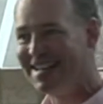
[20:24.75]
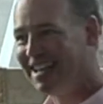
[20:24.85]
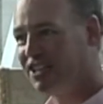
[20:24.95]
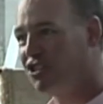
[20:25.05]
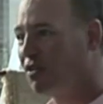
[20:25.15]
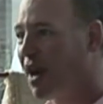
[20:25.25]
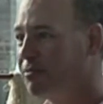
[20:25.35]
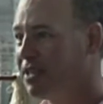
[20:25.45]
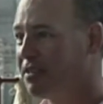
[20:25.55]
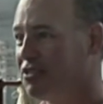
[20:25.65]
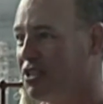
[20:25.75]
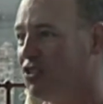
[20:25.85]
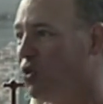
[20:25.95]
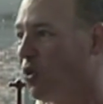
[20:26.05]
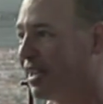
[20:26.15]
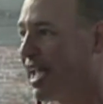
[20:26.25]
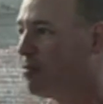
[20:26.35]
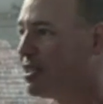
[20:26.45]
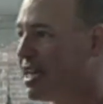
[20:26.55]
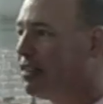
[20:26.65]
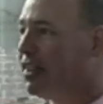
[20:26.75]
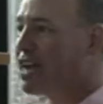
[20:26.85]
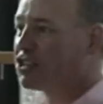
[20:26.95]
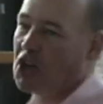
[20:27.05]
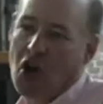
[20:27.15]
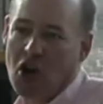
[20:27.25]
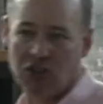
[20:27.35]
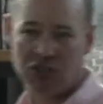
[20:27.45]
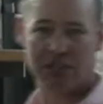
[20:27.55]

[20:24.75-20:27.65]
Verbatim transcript: he described it, the New York game as a less harsh